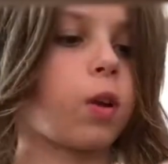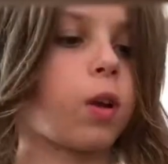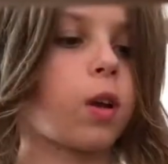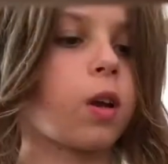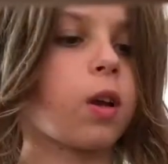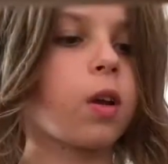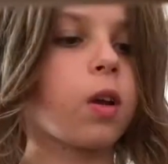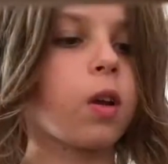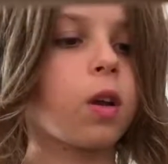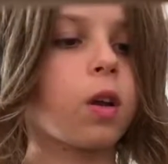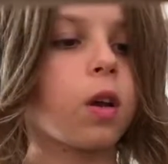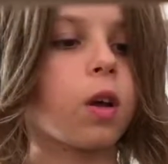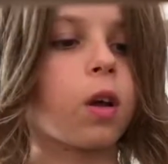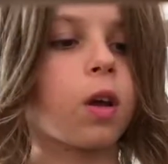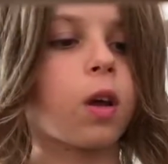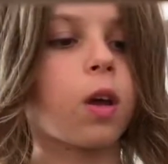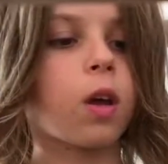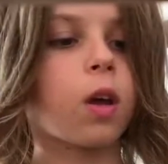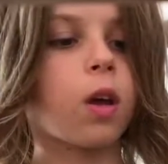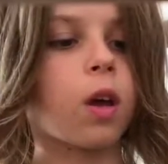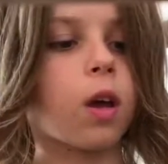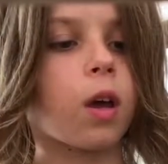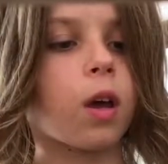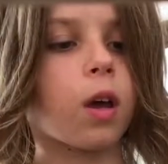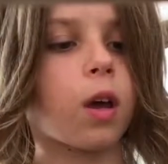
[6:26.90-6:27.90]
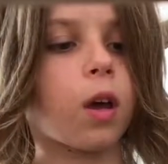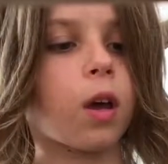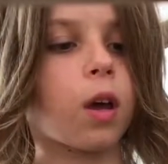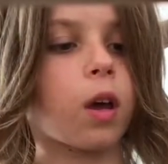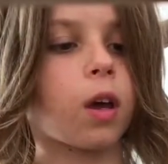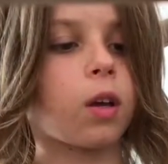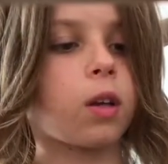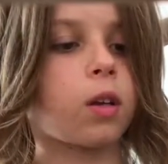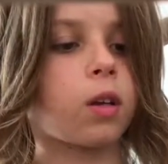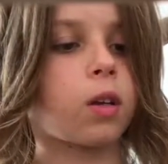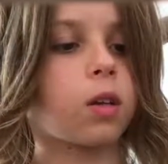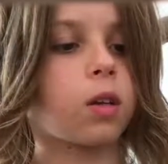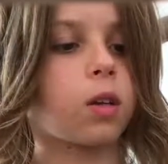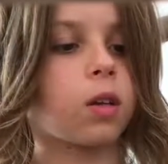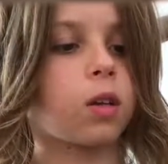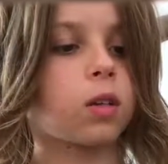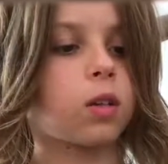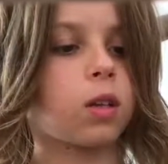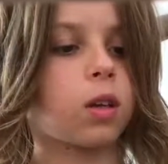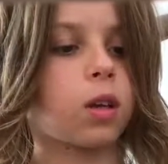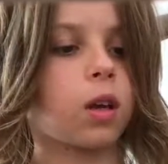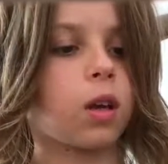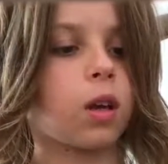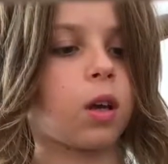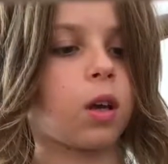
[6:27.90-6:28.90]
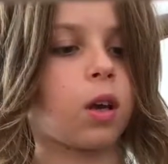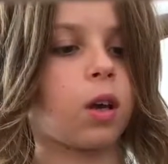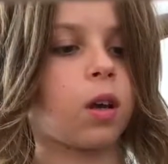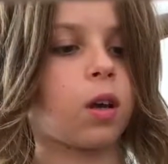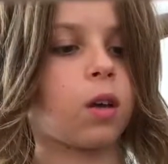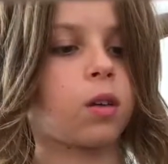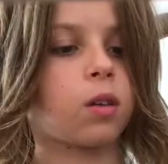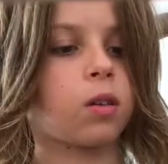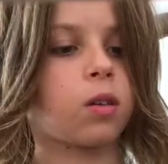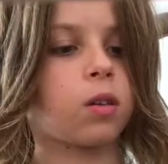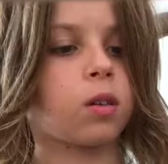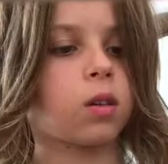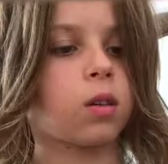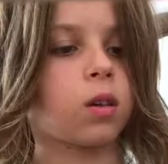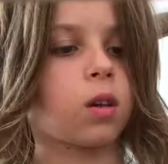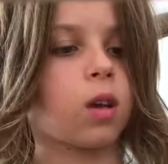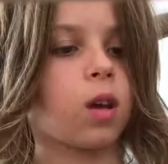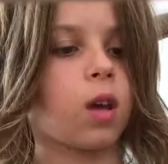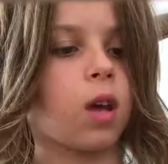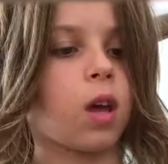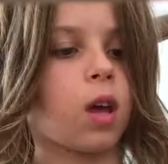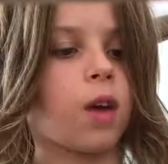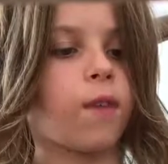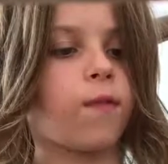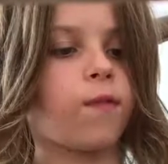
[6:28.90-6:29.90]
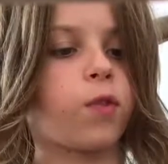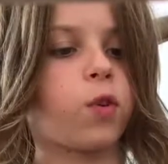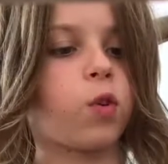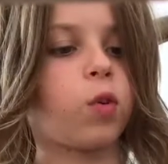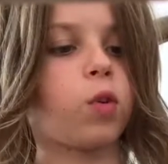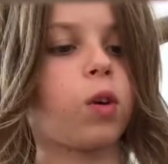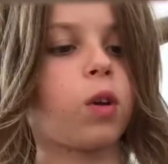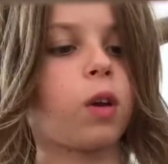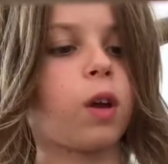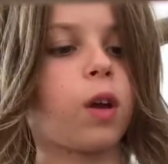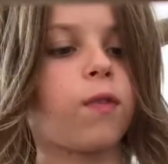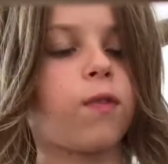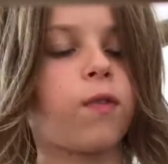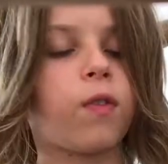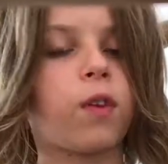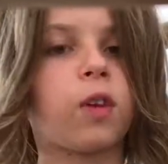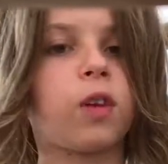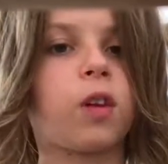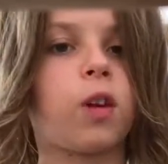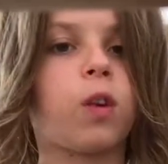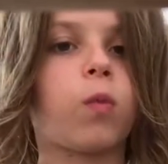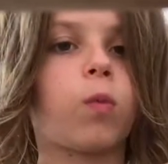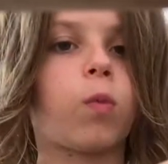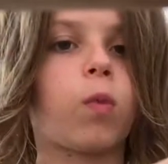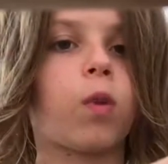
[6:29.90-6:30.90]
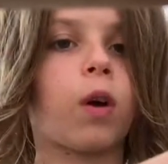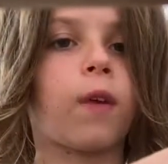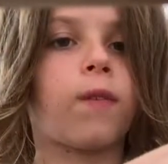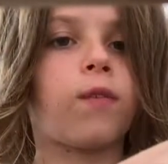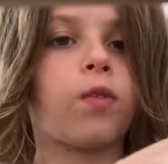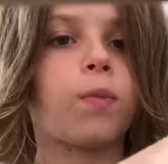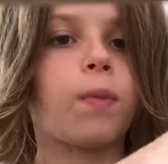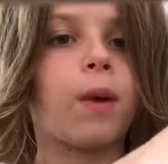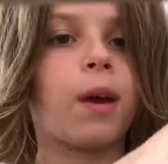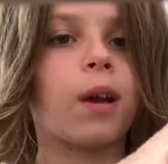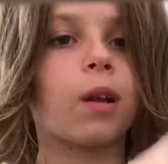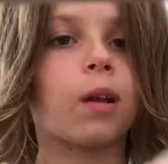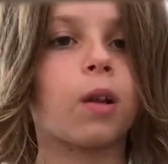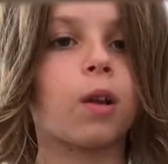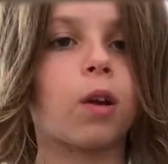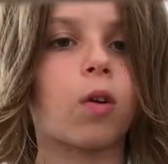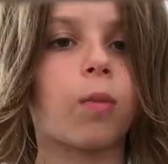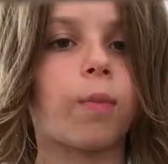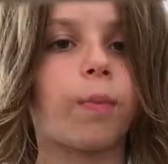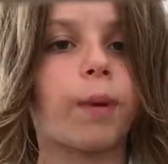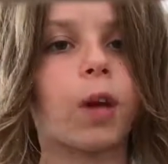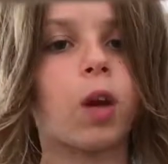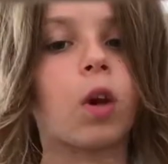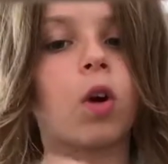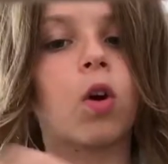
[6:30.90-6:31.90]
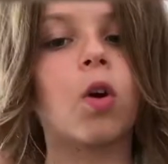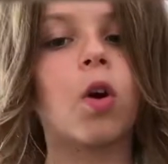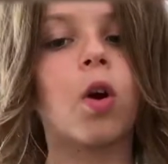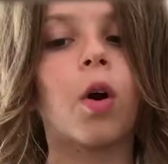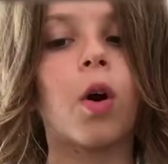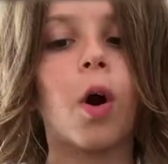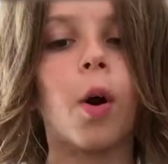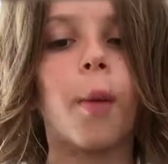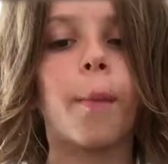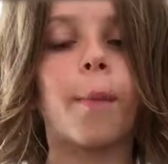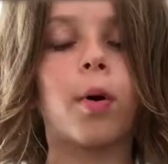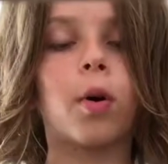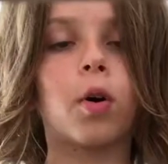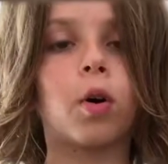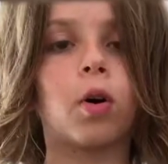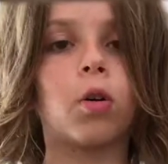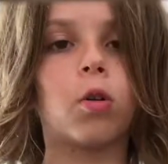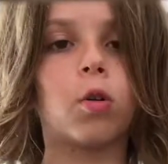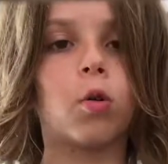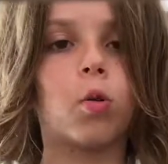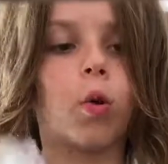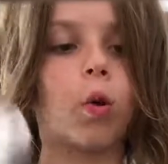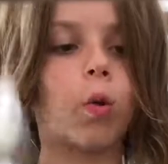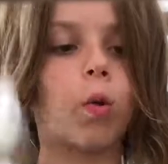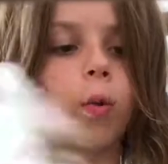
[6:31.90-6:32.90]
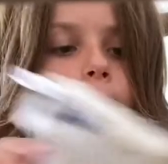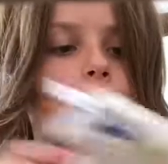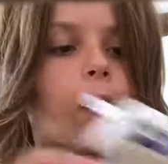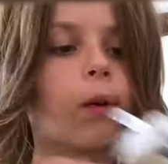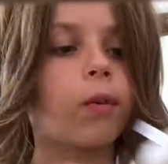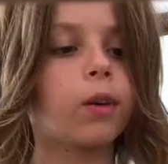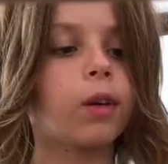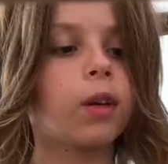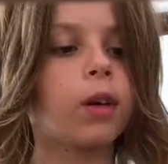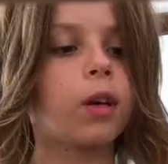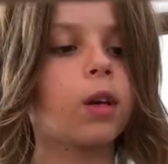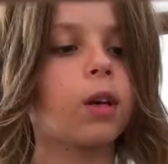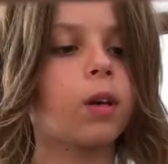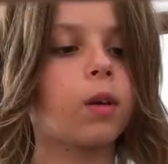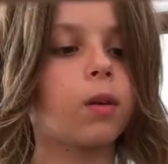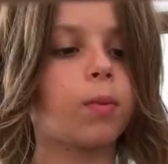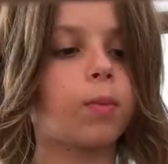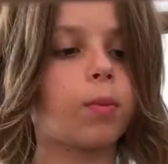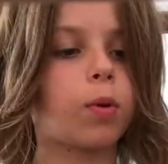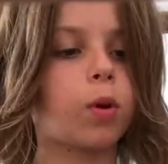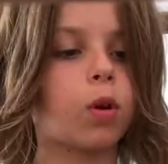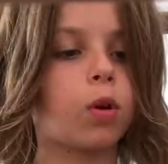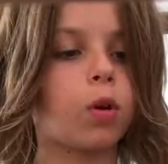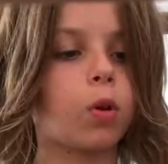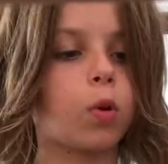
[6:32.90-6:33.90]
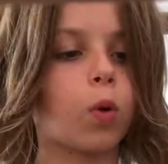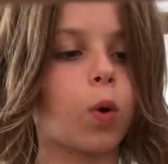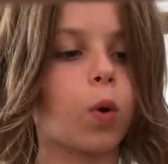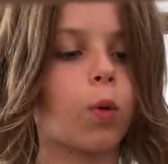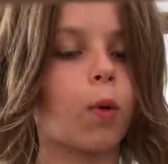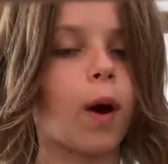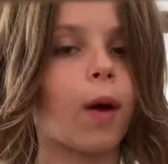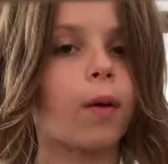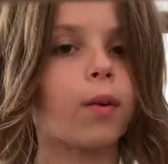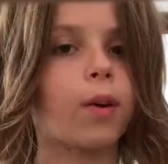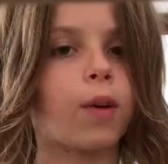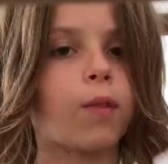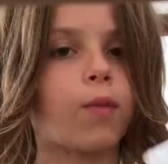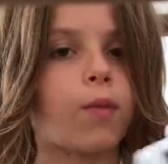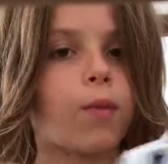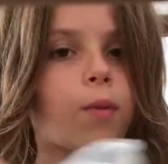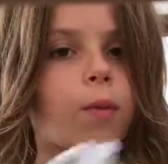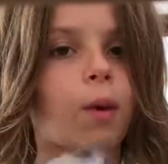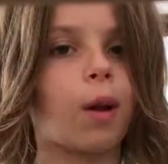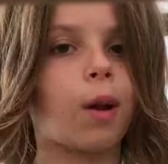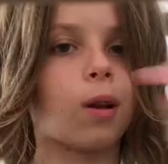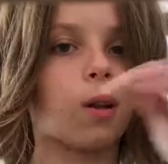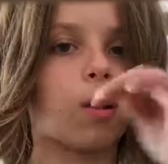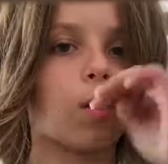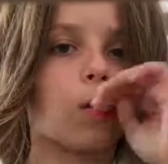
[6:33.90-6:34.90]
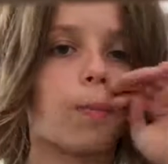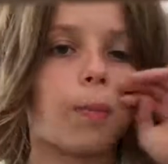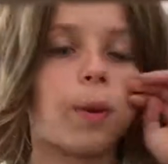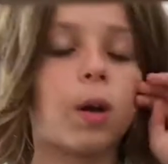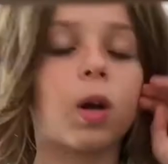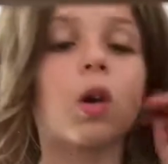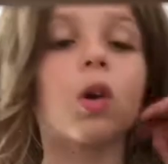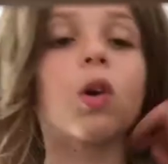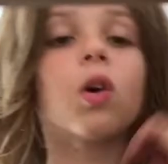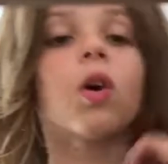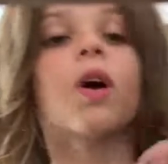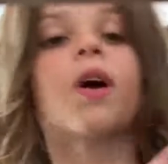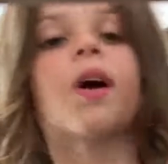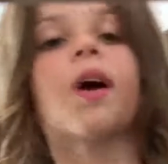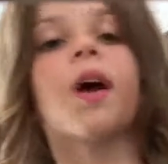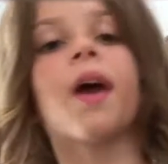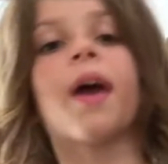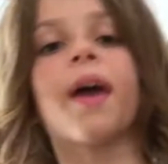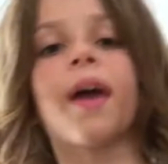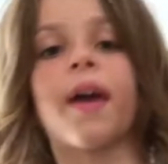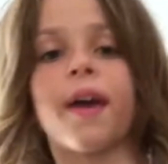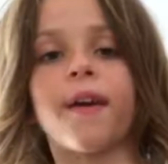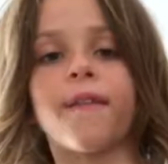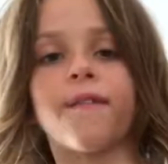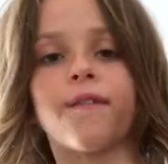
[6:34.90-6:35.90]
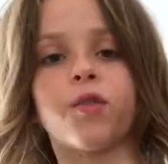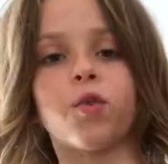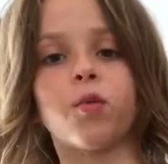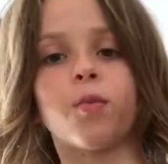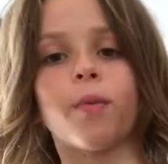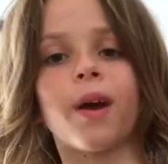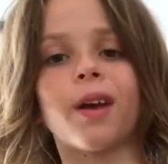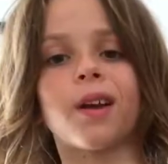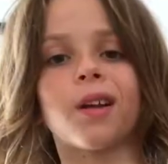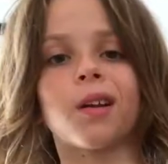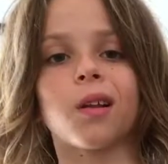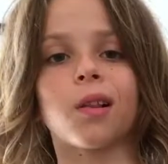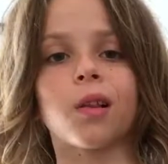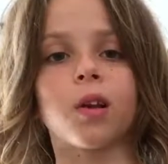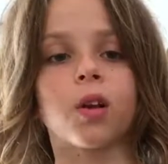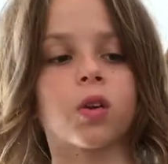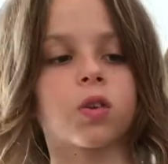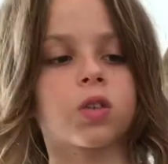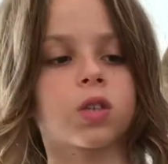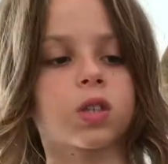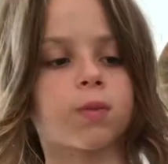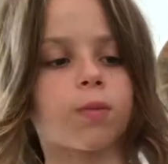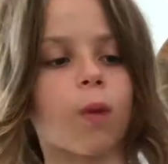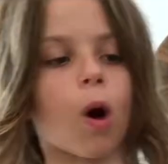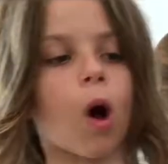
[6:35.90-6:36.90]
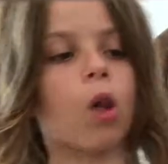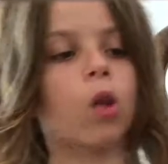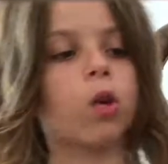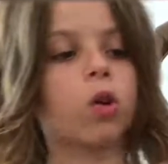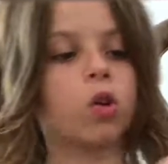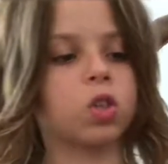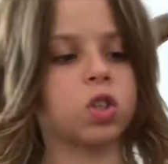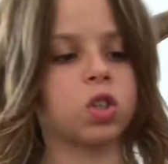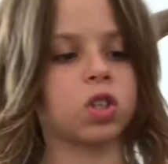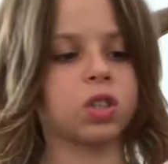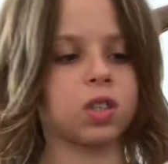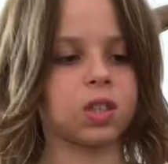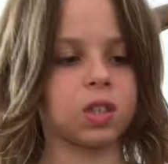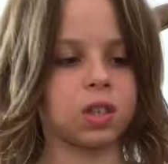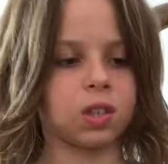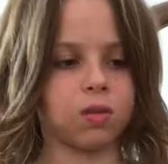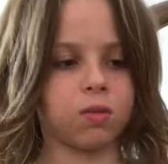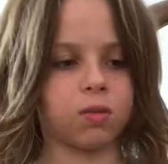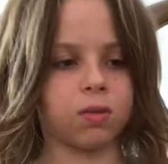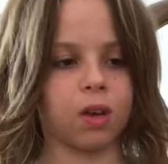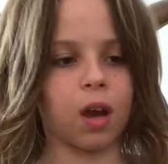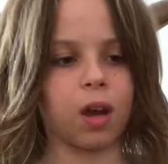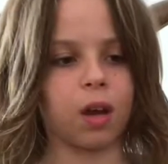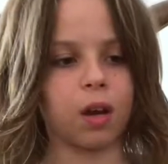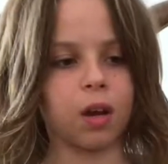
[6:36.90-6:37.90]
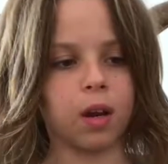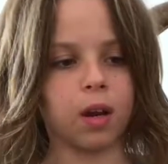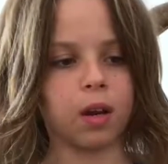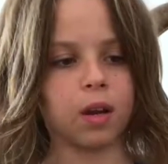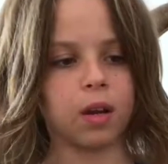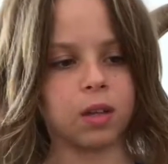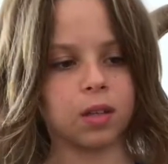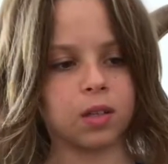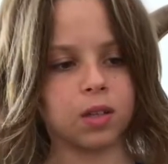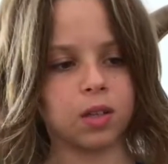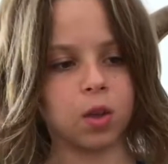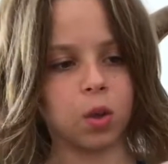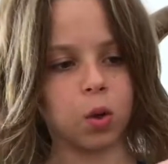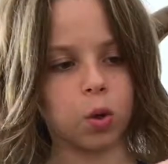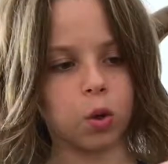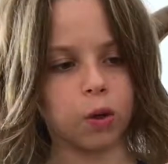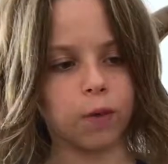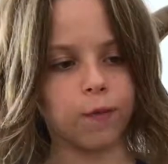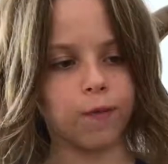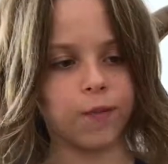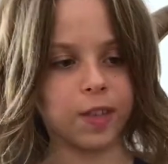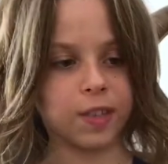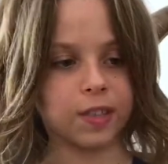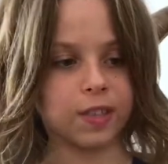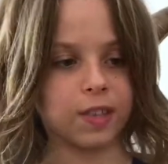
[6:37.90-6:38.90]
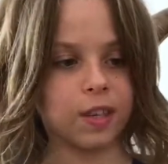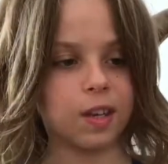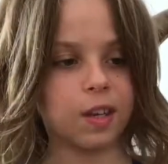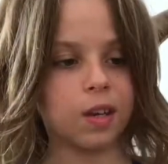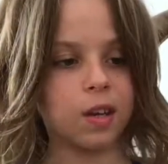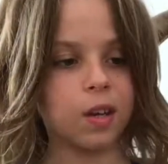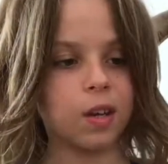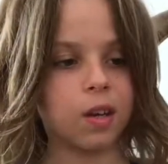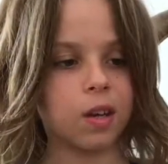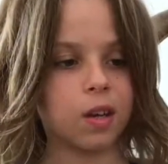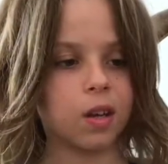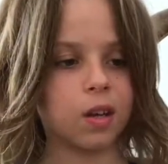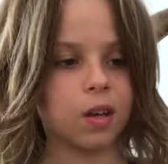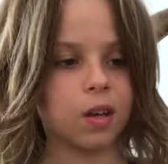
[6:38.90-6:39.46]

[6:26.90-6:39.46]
it in. And and if you did, if it didn't if you made it a little bigger, put glue around it. Put glue around it if you made it a little bigger. If you made it a little smaller, just like get it in until it fits in,